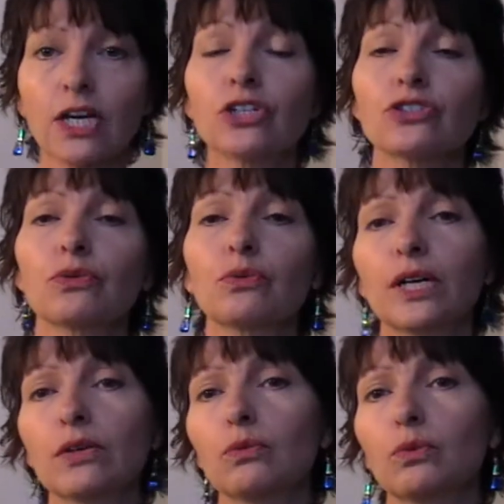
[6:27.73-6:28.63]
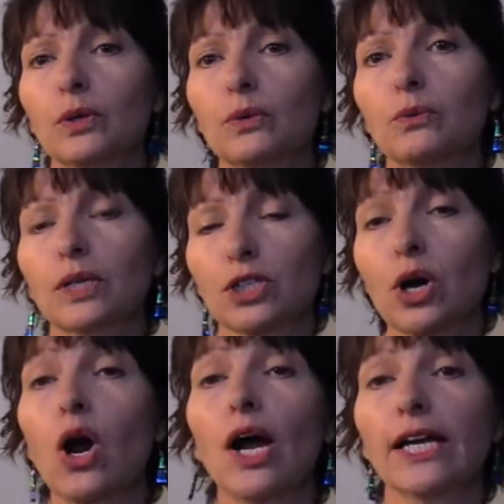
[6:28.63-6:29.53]
So we're
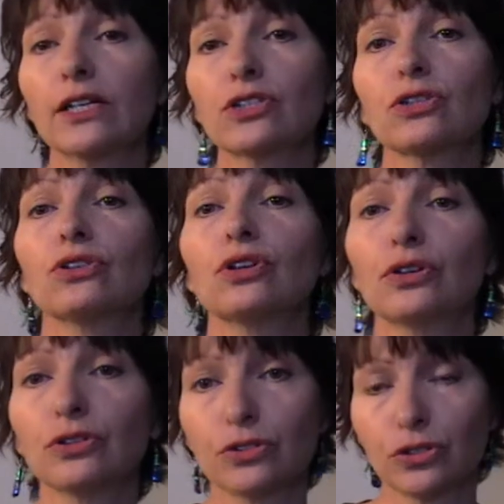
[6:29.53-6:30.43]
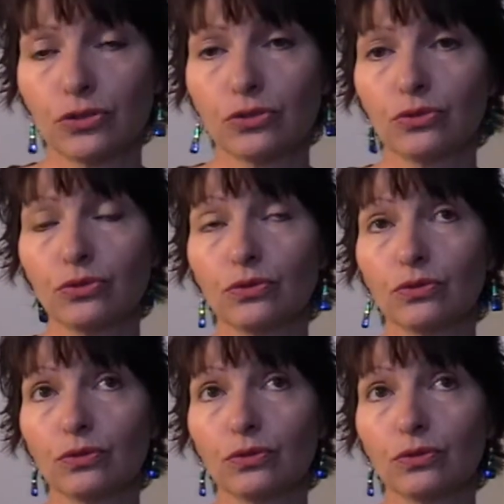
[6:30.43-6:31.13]
trying to learn to